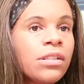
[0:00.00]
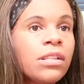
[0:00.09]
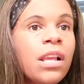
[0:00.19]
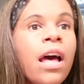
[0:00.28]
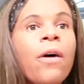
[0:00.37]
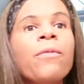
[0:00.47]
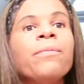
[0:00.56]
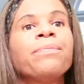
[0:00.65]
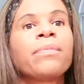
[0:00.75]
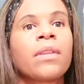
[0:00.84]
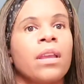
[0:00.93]
So
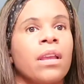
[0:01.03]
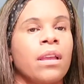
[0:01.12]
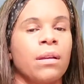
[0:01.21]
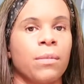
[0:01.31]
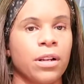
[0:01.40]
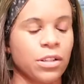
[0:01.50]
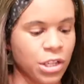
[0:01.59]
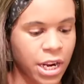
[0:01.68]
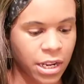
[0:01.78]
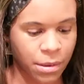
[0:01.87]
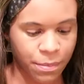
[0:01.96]
I'm gonna
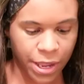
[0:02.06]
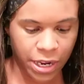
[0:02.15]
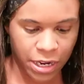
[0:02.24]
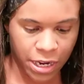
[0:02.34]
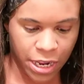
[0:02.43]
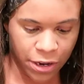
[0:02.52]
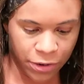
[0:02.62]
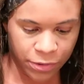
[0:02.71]
try to get back in there